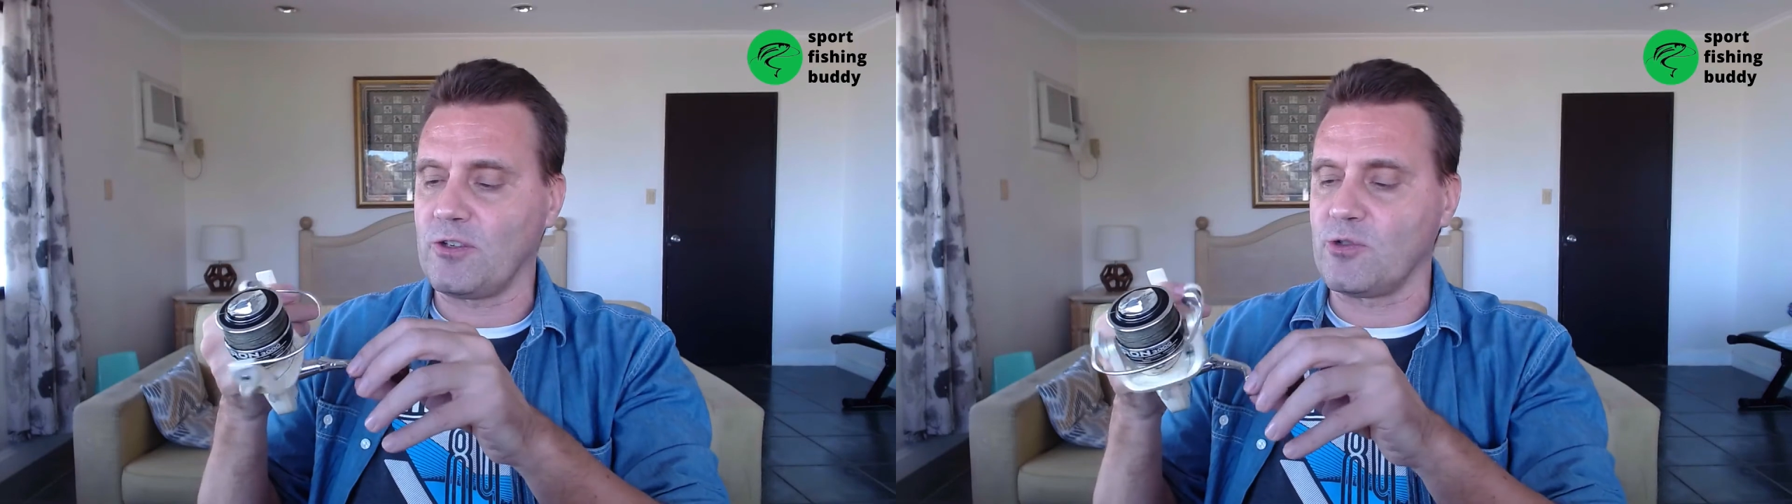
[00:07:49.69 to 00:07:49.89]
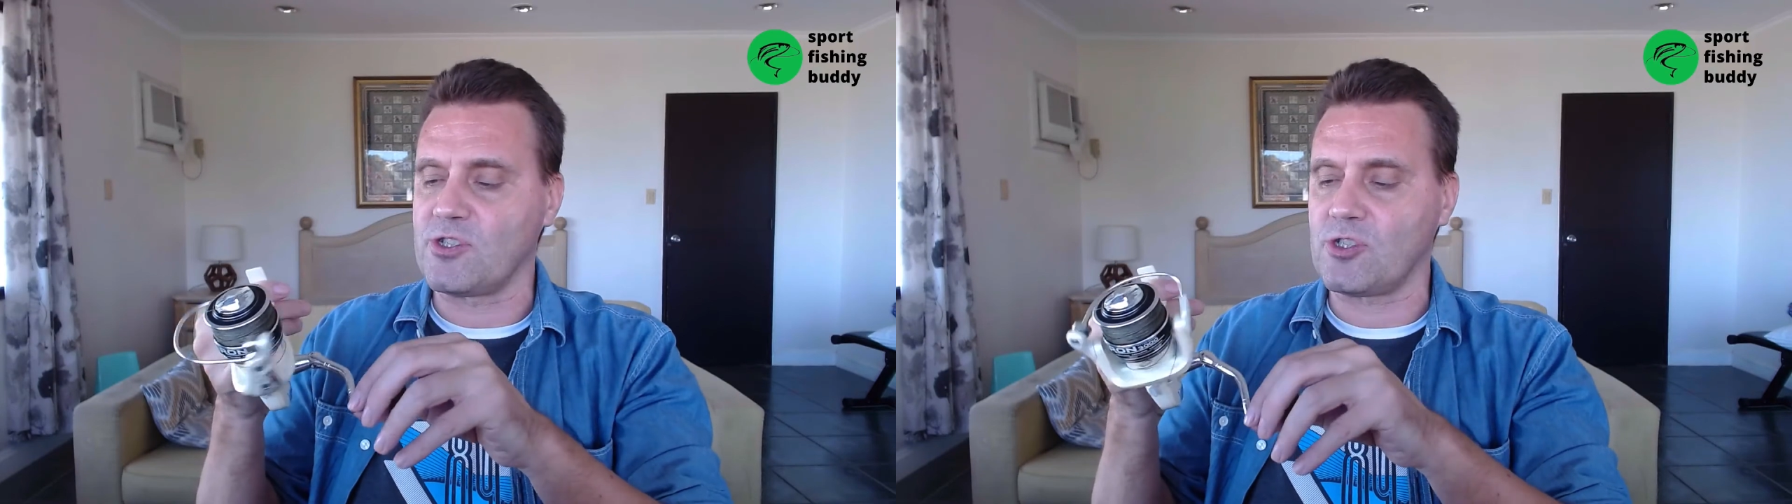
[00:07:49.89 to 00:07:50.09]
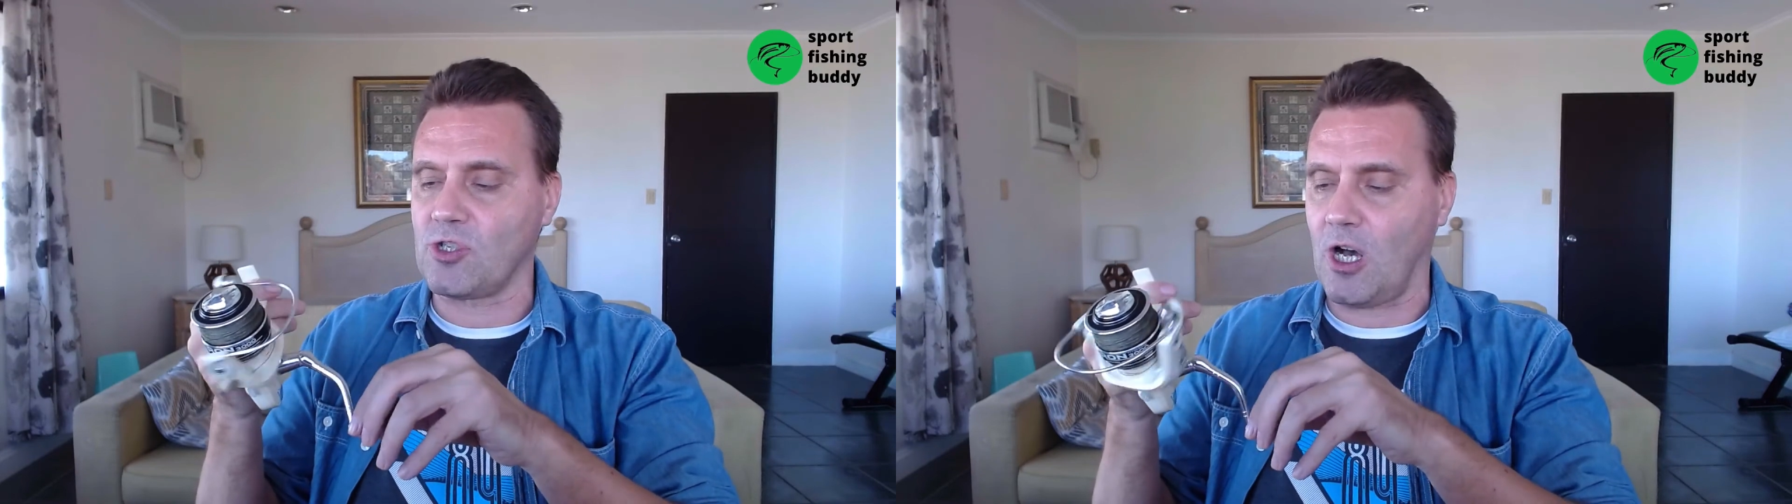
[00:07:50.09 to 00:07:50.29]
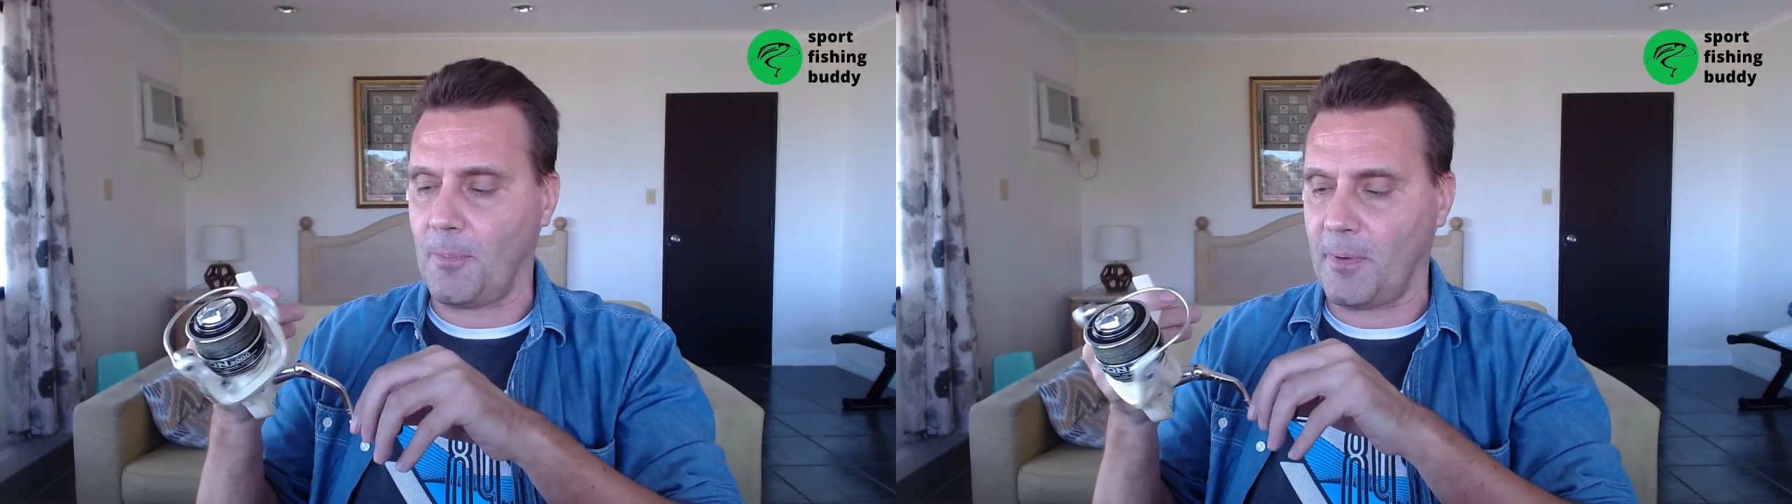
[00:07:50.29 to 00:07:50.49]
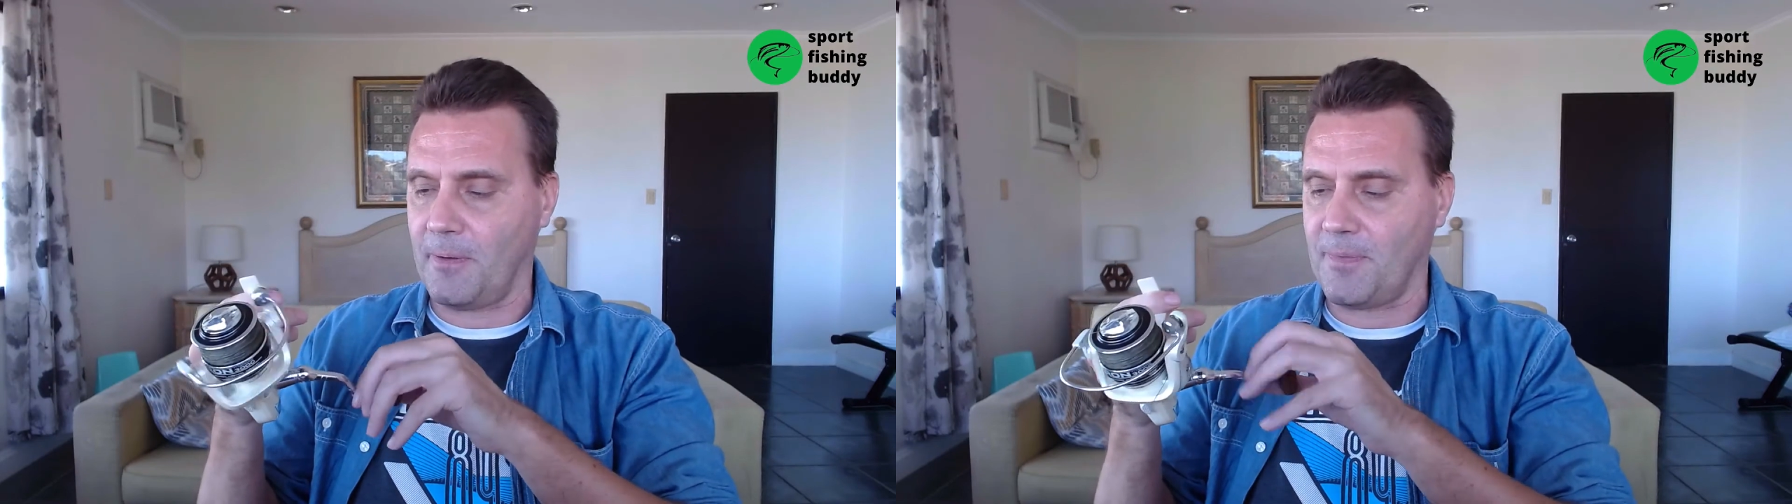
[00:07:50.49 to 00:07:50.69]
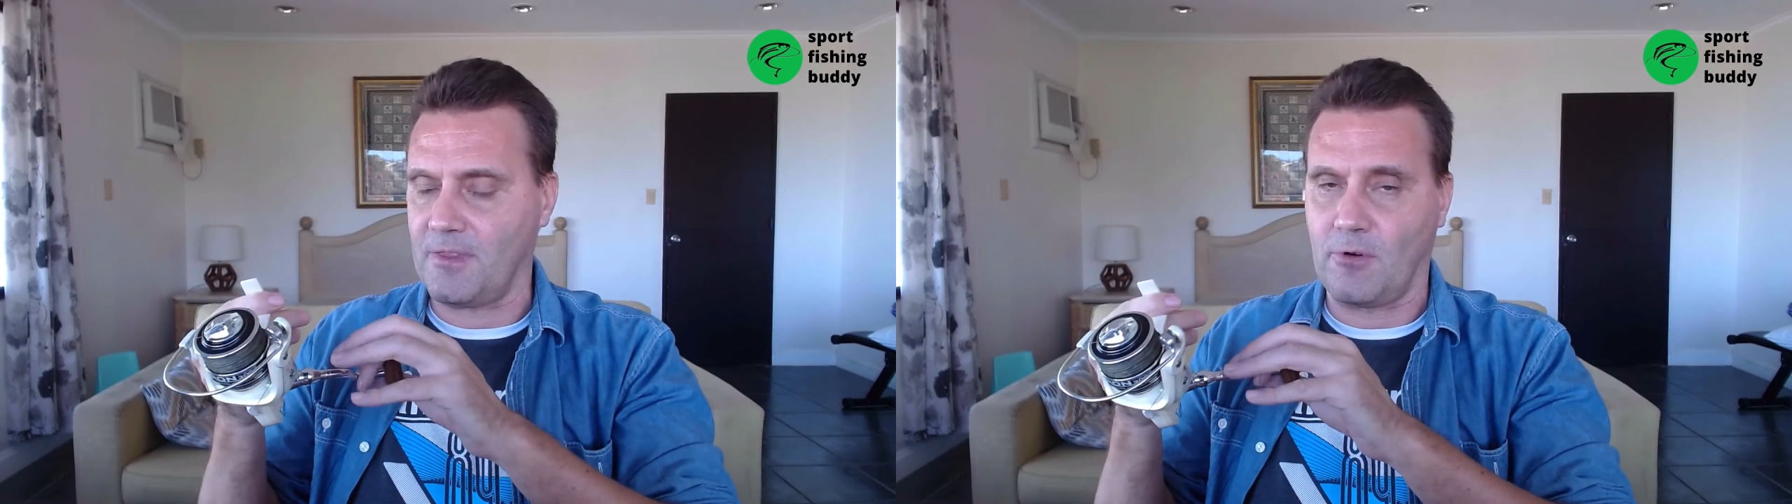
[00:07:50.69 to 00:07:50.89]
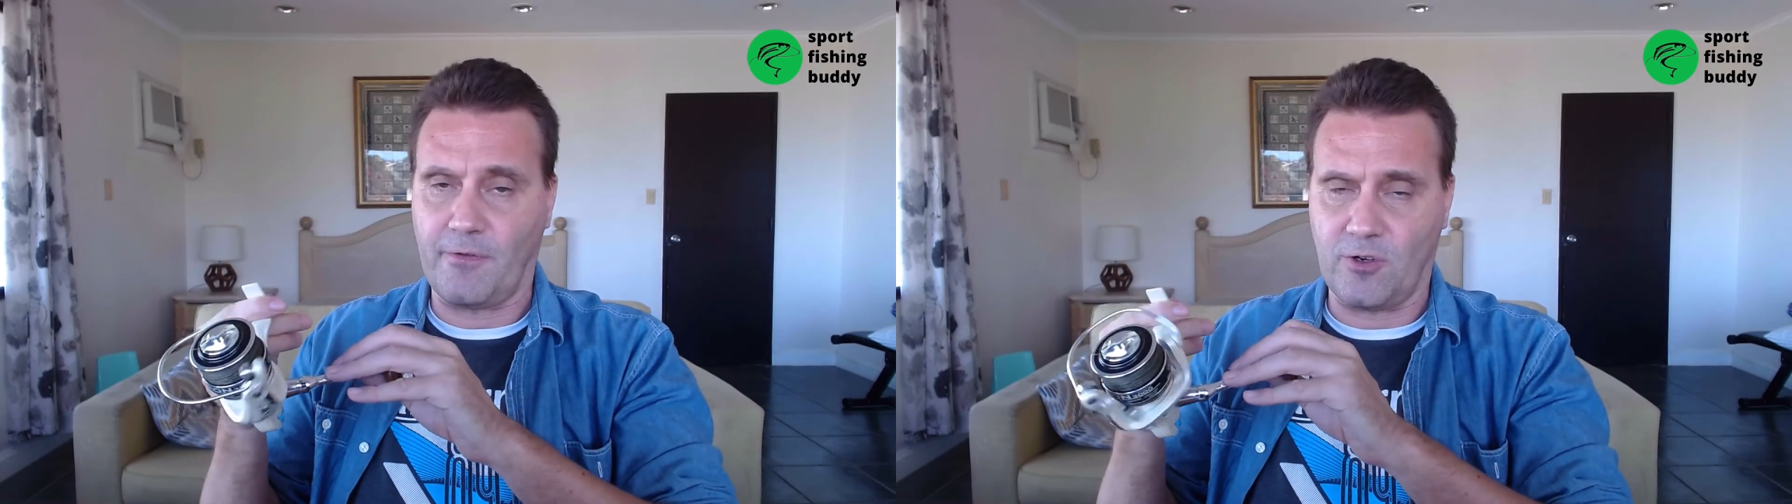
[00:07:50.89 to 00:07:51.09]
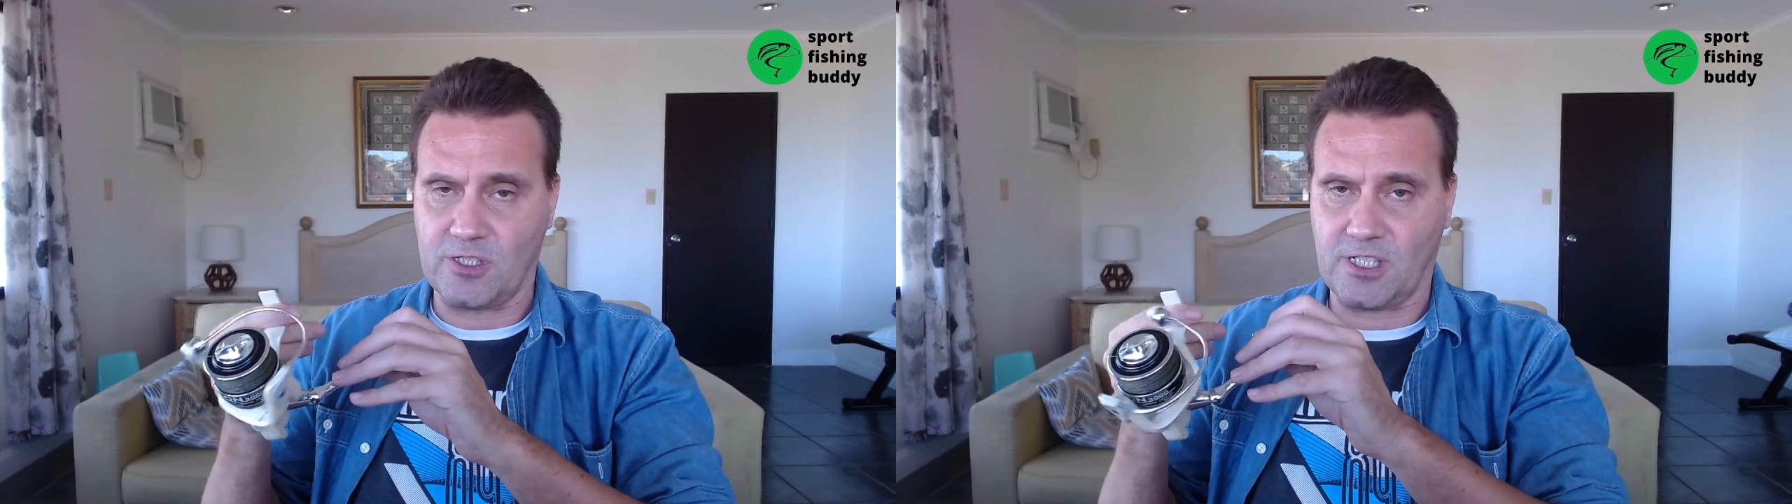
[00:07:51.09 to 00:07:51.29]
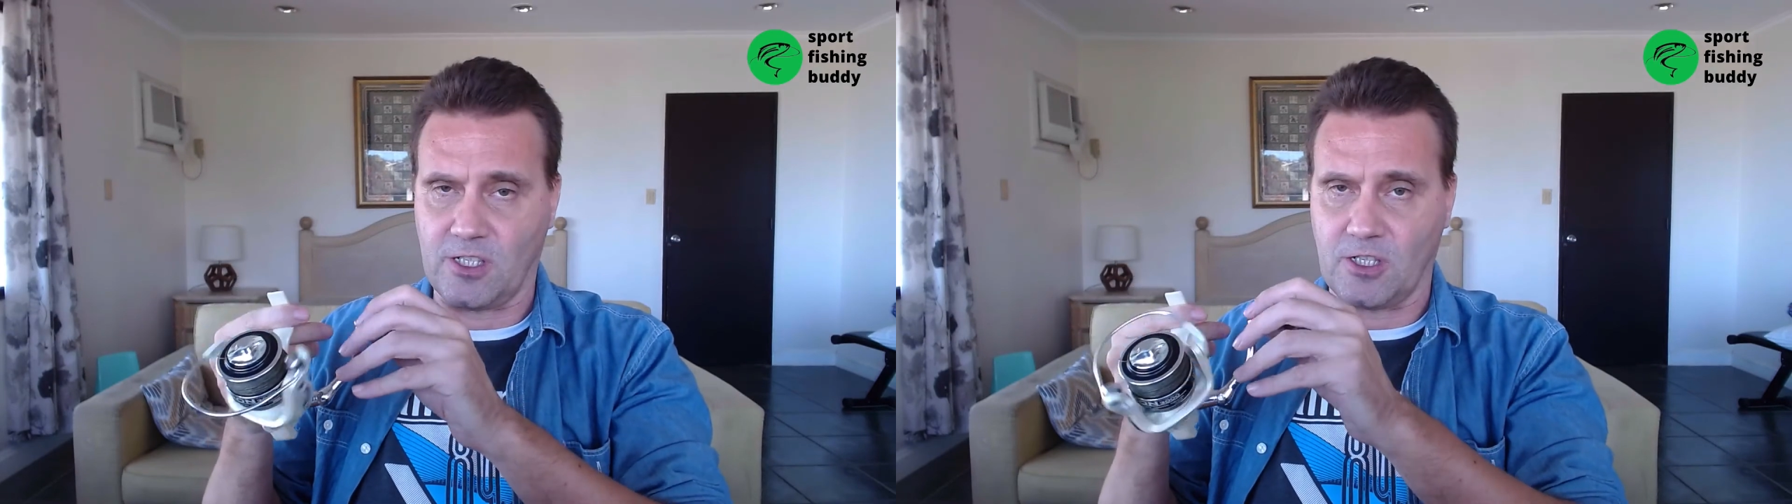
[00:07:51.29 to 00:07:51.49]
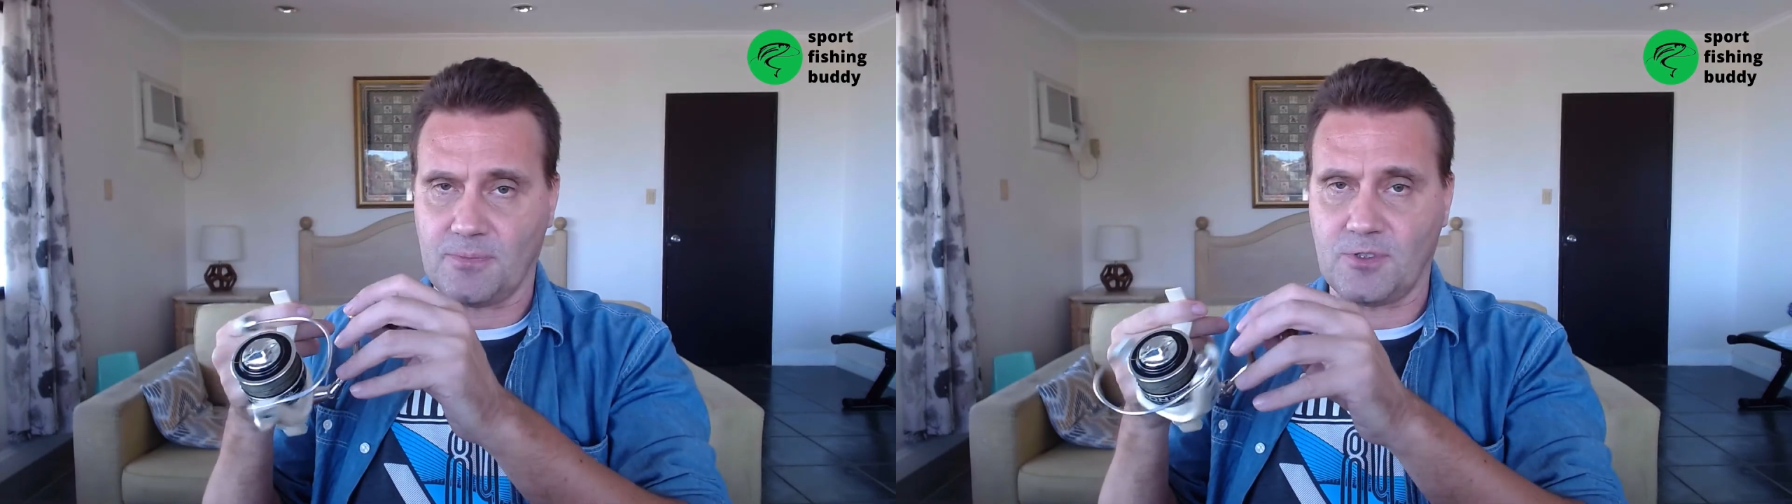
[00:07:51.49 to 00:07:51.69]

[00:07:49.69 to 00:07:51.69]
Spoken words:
to stop the reverse gear.